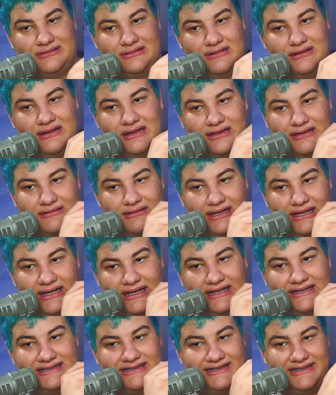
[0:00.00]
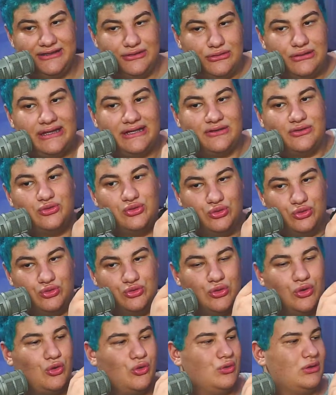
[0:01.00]
Like, it's still like
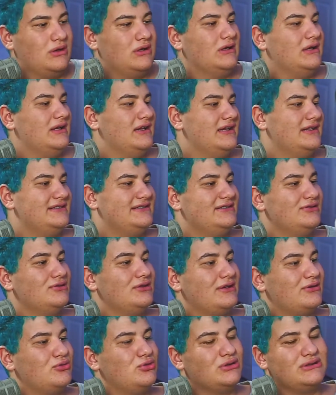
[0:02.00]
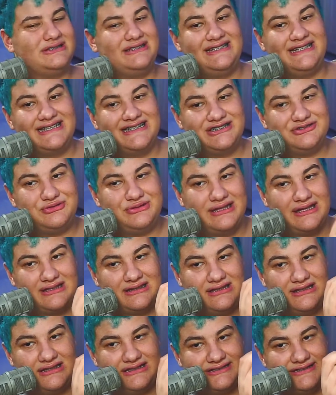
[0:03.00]
cool. It's still like cool to see history. Like,
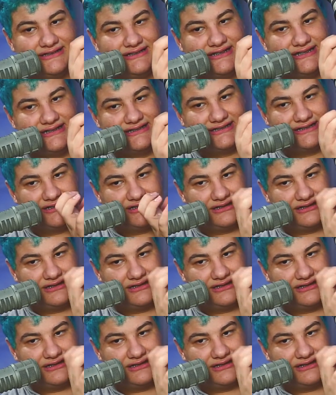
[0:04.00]
listen to this.